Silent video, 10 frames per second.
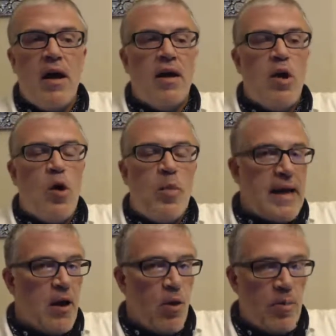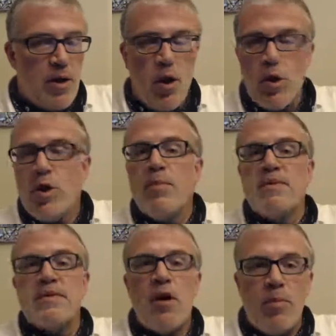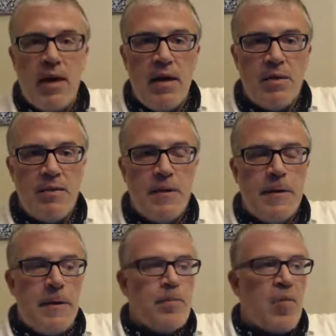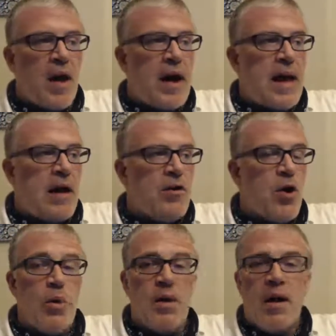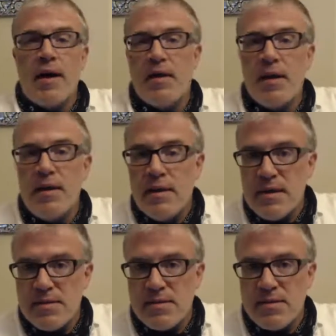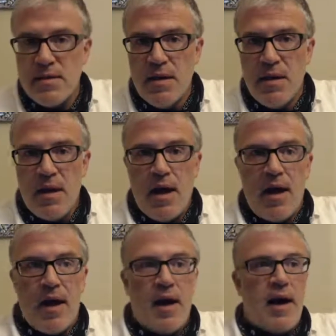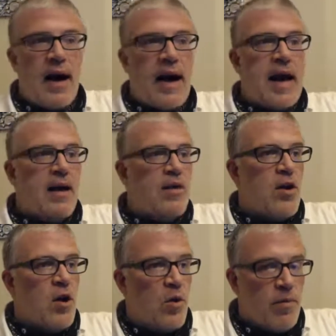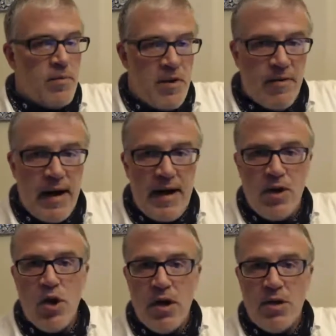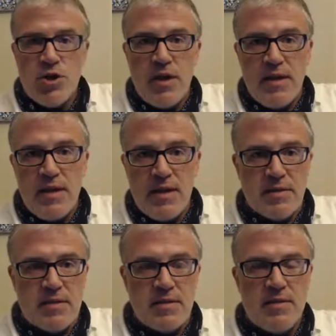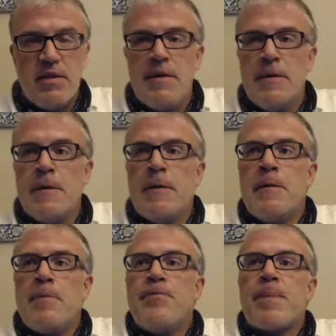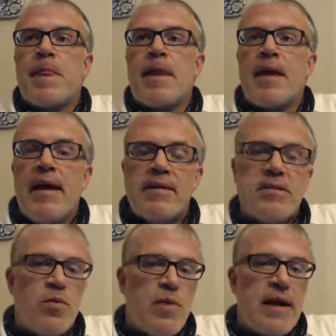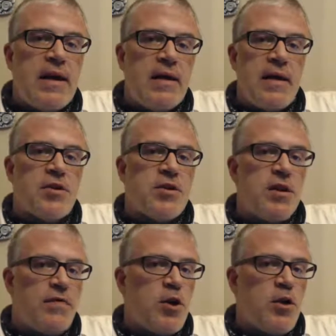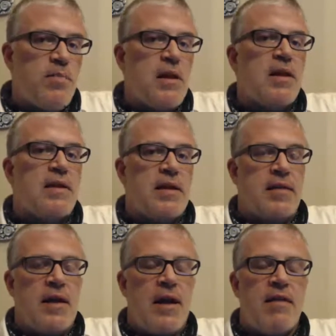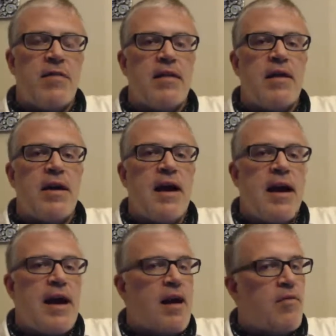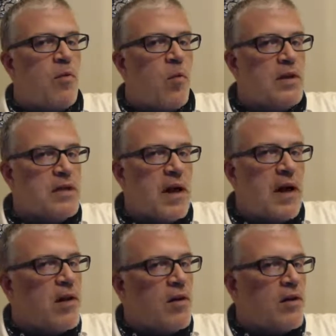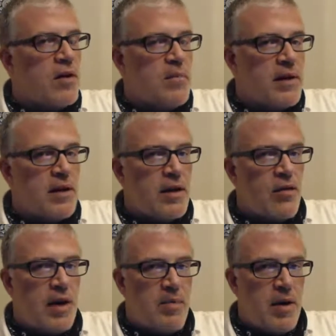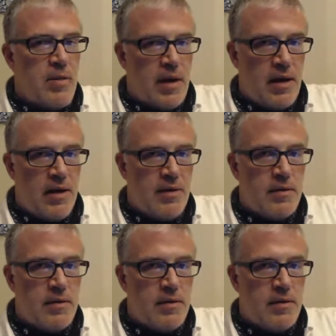Nobody helped me. No humans helped me. I had no luck in this. I had no divine nudge in this. It's a recognition of humility that everything I have was not completely created by me.